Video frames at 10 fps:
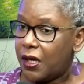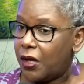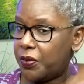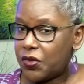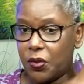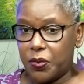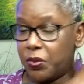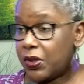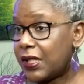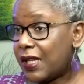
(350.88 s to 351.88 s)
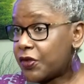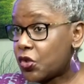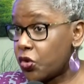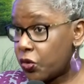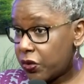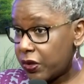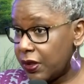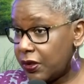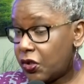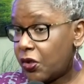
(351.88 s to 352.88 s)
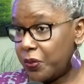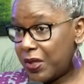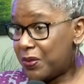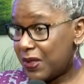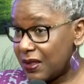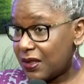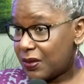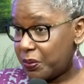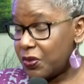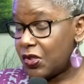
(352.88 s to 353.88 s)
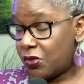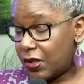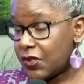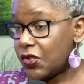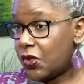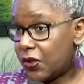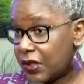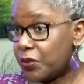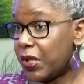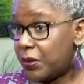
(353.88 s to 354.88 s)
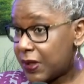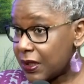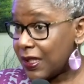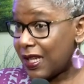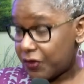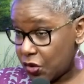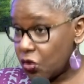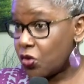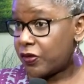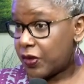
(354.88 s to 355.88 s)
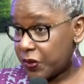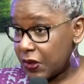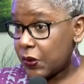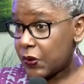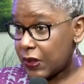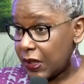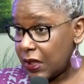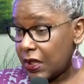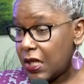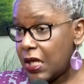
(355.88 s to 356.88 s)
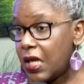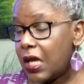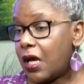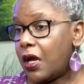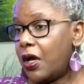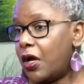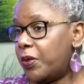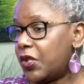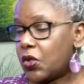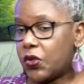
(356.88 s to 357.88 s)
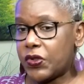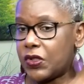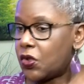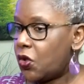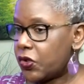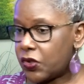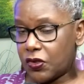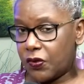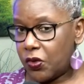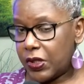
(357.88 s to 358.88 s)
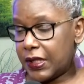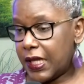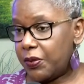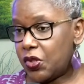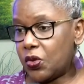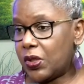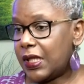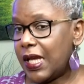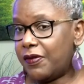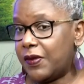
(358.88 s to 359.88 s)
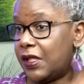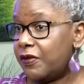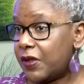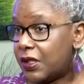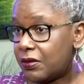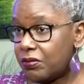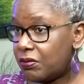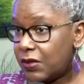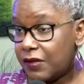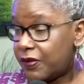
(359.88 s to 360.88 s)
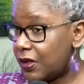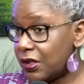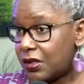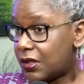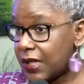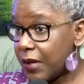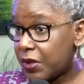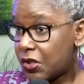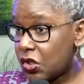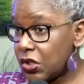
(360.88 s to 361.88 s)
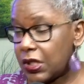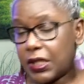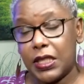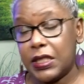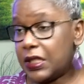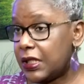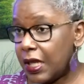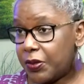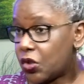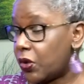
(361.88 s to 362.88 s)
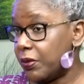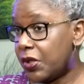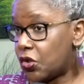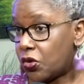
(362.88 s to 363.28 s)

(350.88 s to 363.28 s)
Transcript: Some people can have stroke. Young babies, children as young as babies, can have stroke from sickle cell. It causes all sorts of organ damage. You can have liver damage, kidney damage, all the